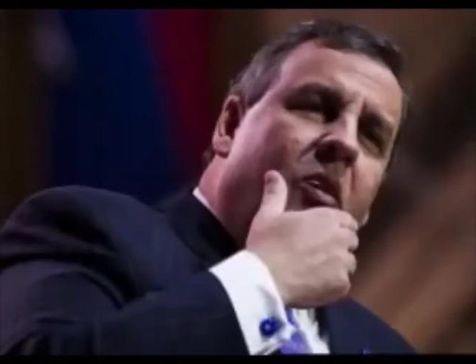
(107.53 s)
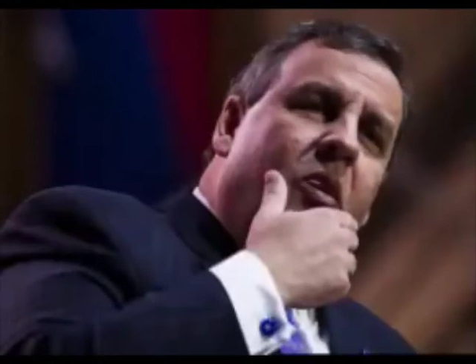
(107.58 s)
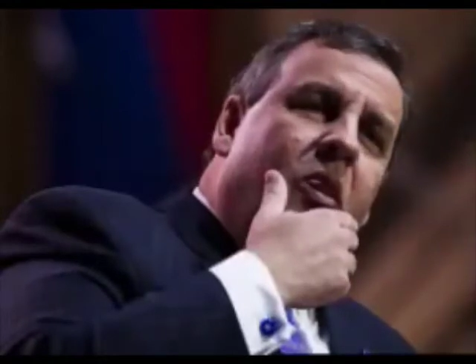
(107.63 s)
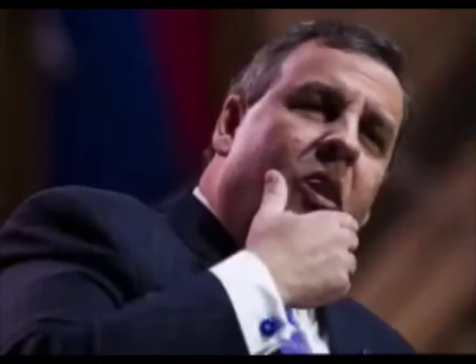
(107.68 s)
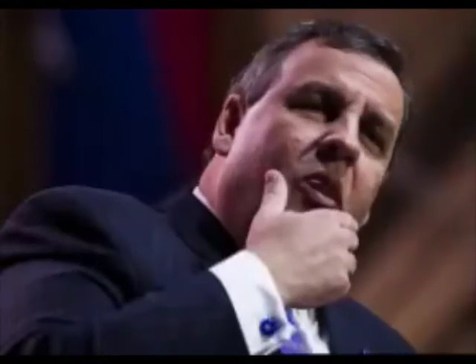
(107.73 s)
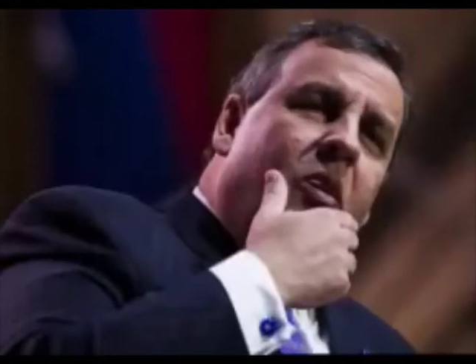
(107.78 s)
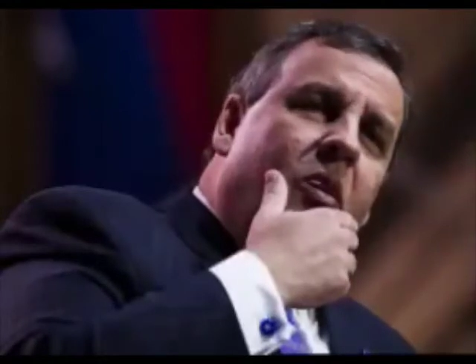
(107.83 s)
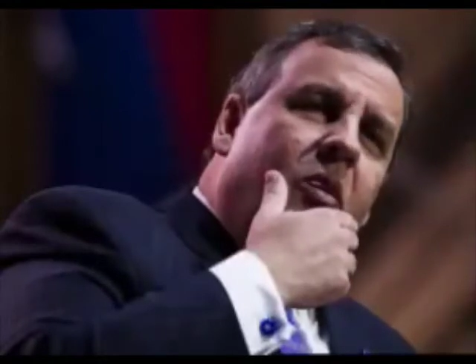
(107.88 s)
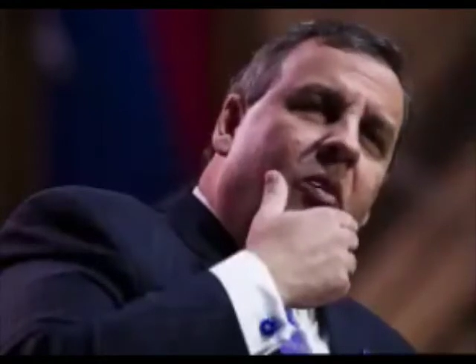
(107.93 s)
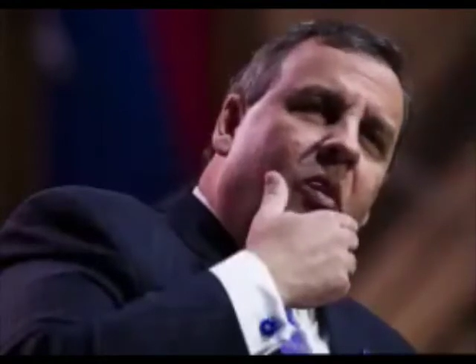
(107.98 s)

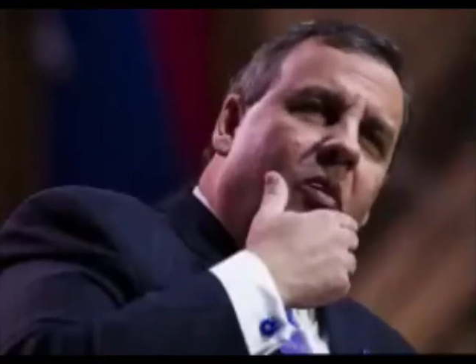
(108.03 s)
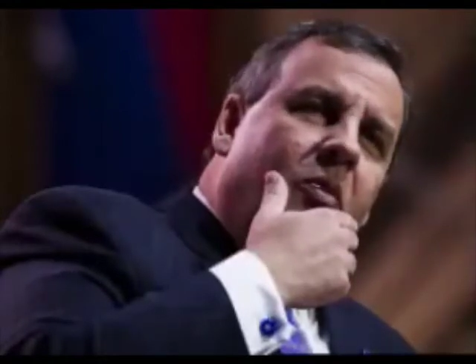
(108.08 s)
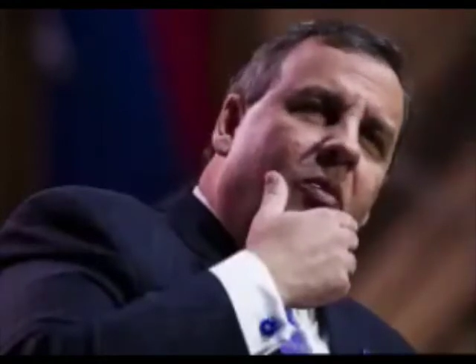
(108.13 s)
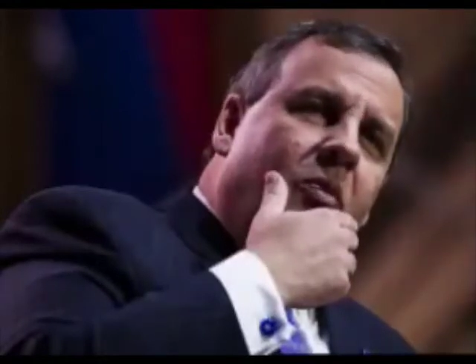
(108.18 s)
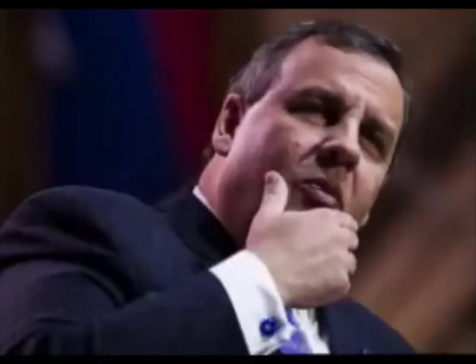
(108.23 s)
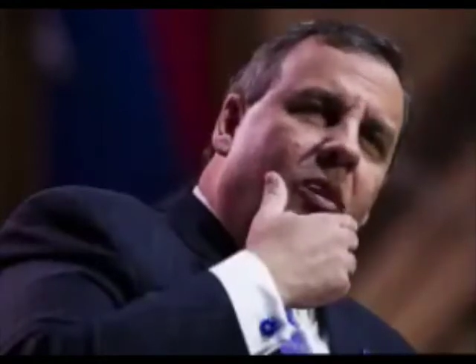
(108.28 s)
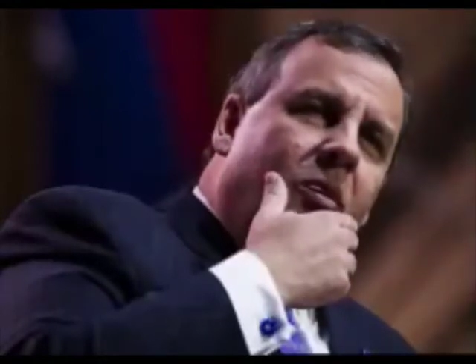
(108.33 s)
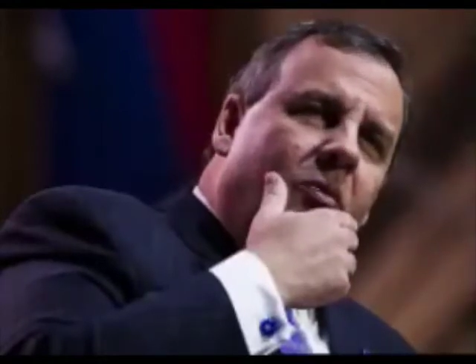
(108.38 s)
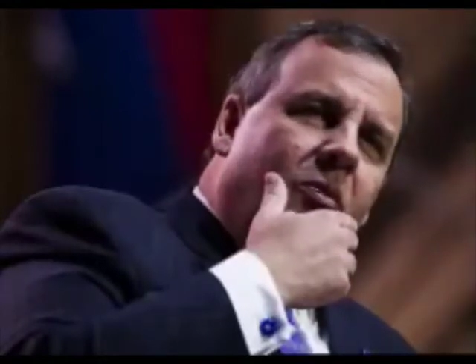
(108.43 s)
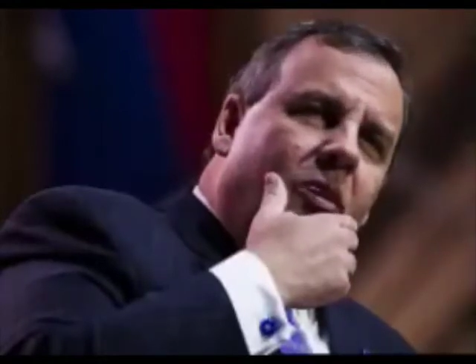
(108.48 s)
Oh,
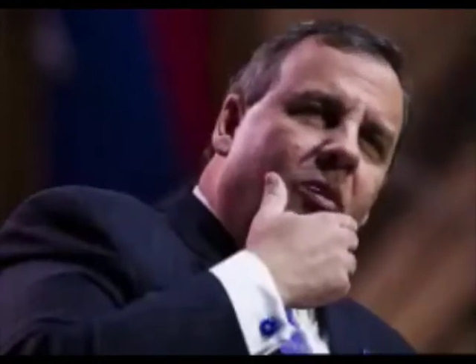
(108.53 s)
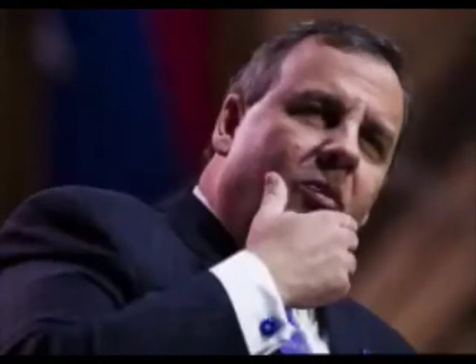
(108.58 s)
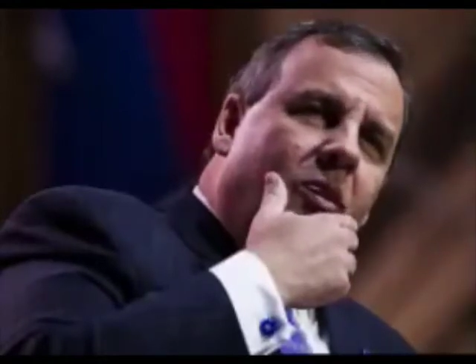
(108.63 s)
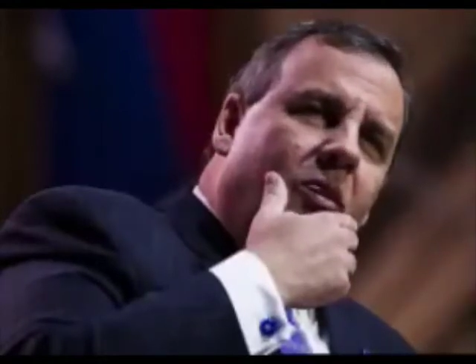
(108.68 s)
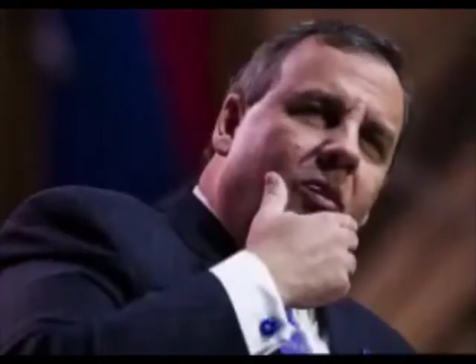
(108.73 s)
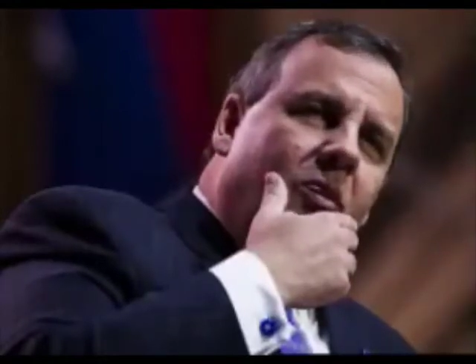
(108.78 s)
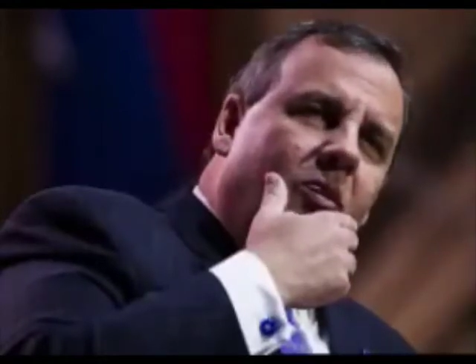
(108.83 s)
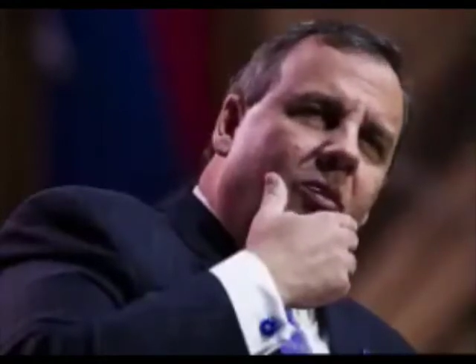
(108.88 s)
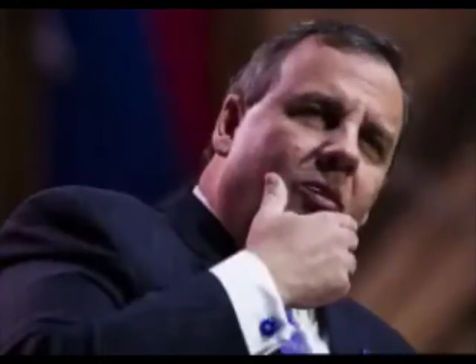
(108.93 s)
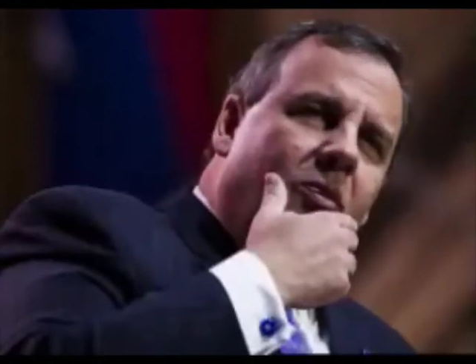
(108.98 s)
don't dump the
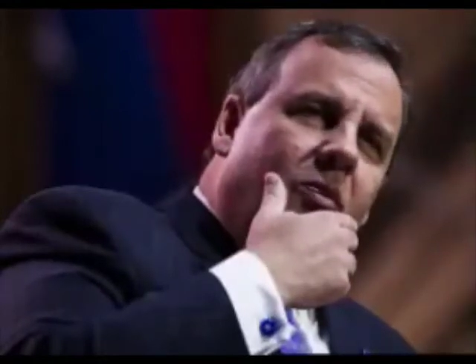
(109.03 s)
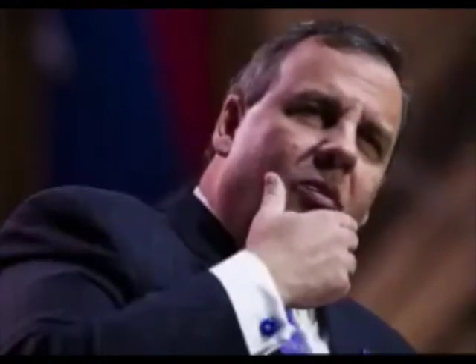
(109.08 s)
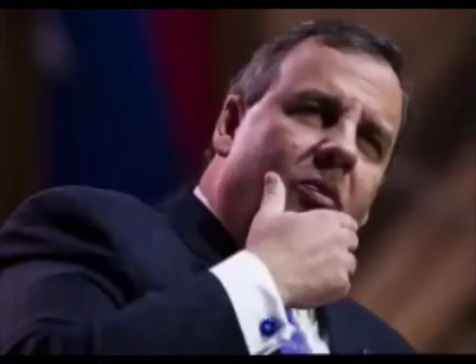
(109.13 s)
dame